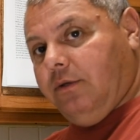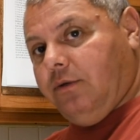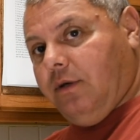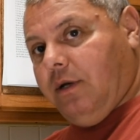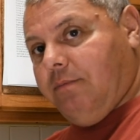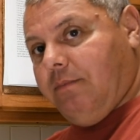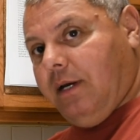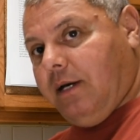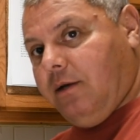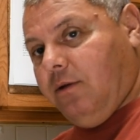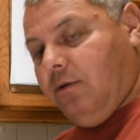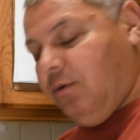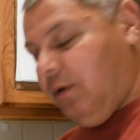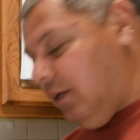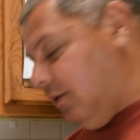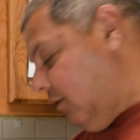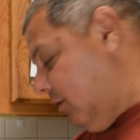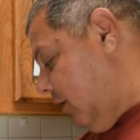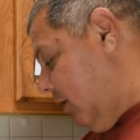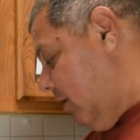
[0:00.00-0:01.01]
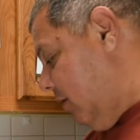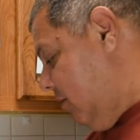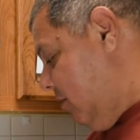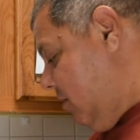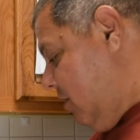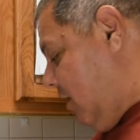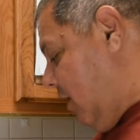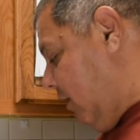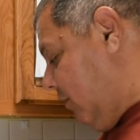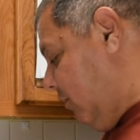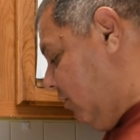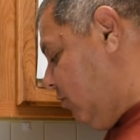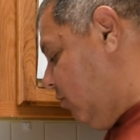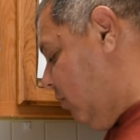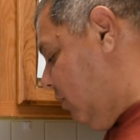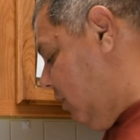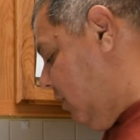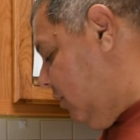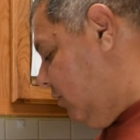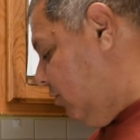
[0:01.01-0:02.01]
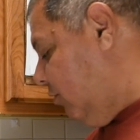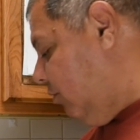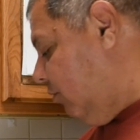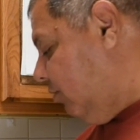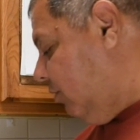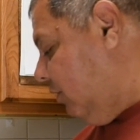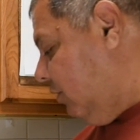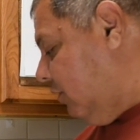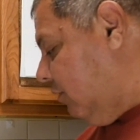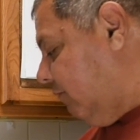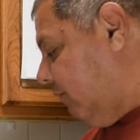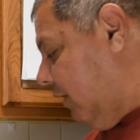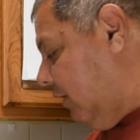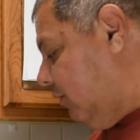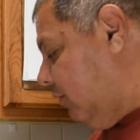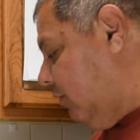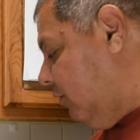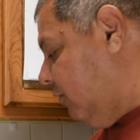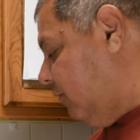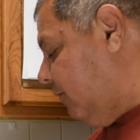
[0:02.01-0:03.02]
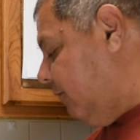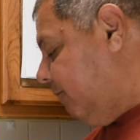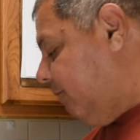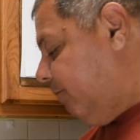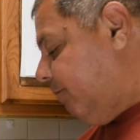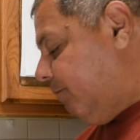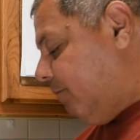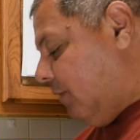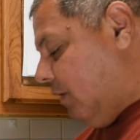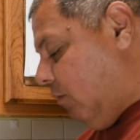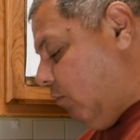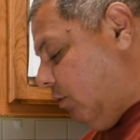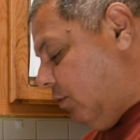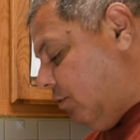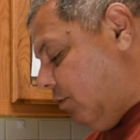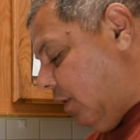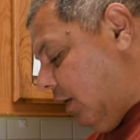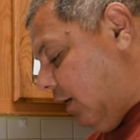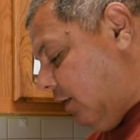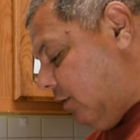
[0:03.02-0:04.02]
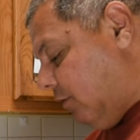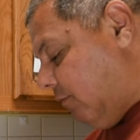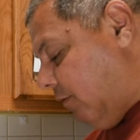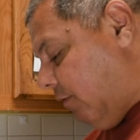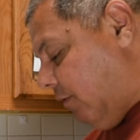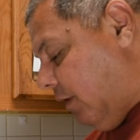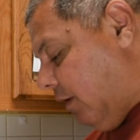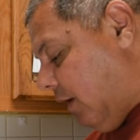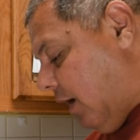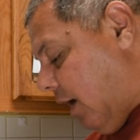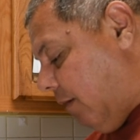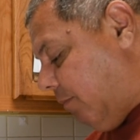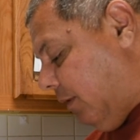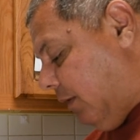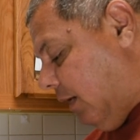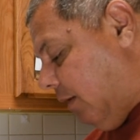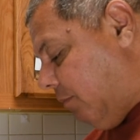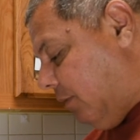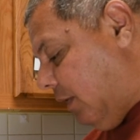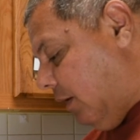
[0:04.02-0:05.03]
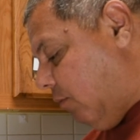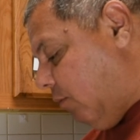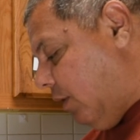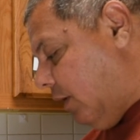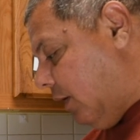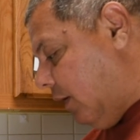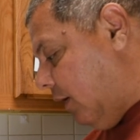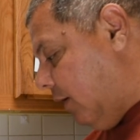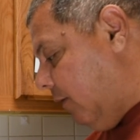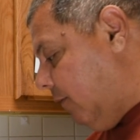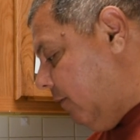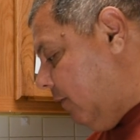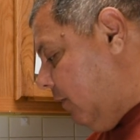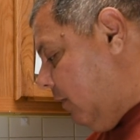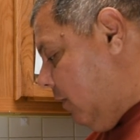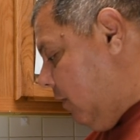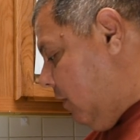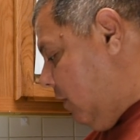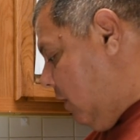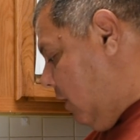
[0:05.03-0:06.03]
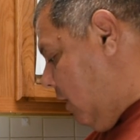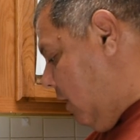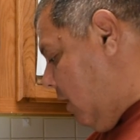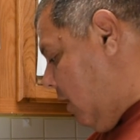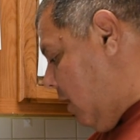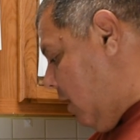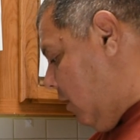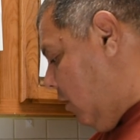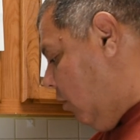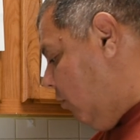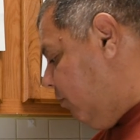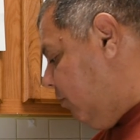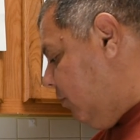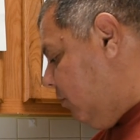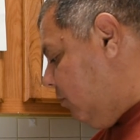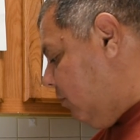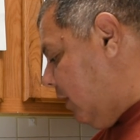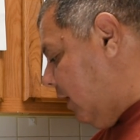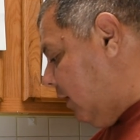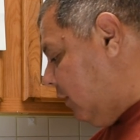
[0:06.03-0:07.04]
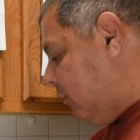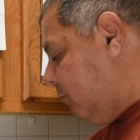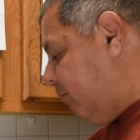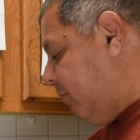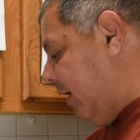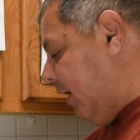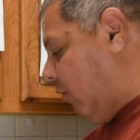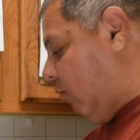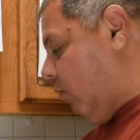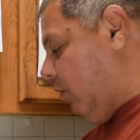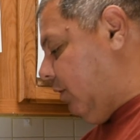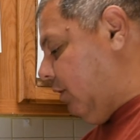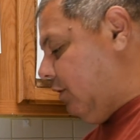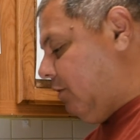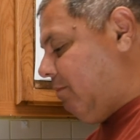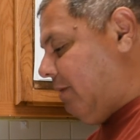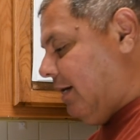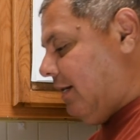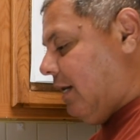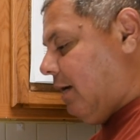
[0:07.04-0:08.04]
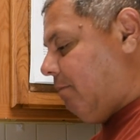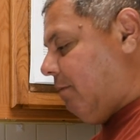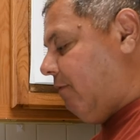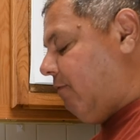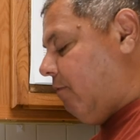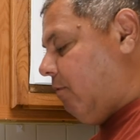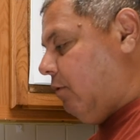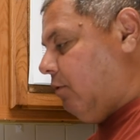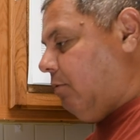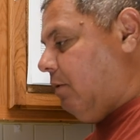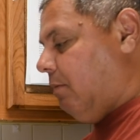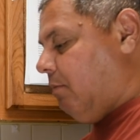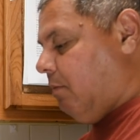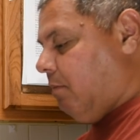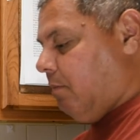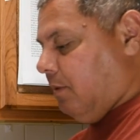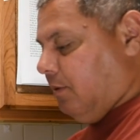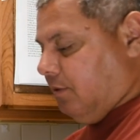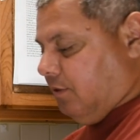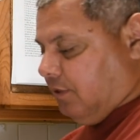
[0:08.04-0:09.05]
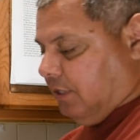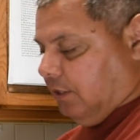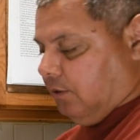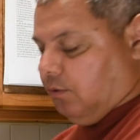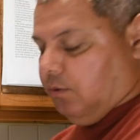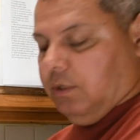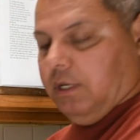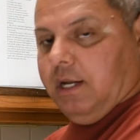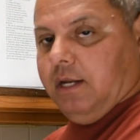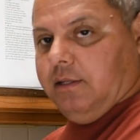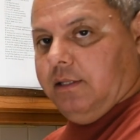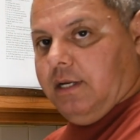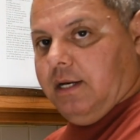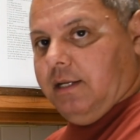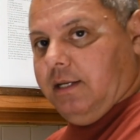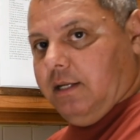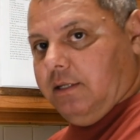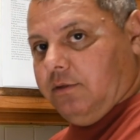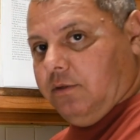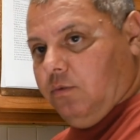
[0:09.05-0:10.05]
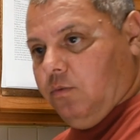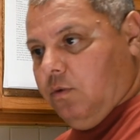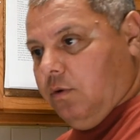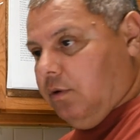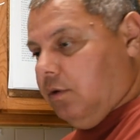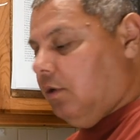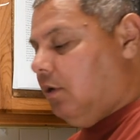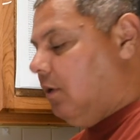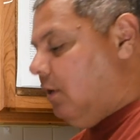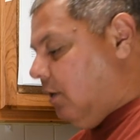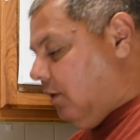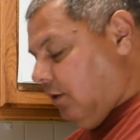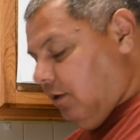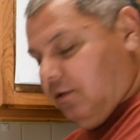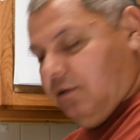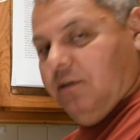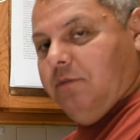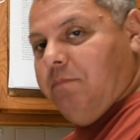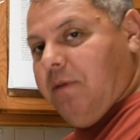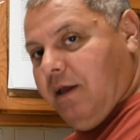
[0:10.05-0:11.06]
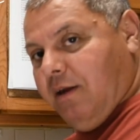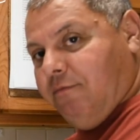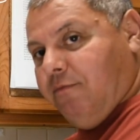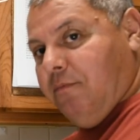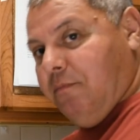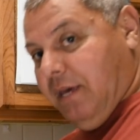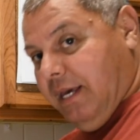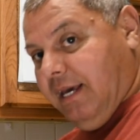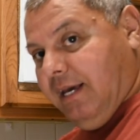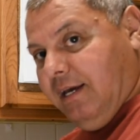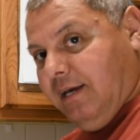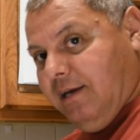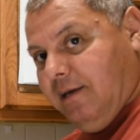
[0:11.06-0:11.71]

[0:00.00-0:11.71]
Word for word: So I'm not going to do that today. I just want to introduce these devices. Wish you guys a very happy Labor Day weekend. And hope you guys pick one. This might not be for most people, but since I do a lot of diagnostic work, this is better for me.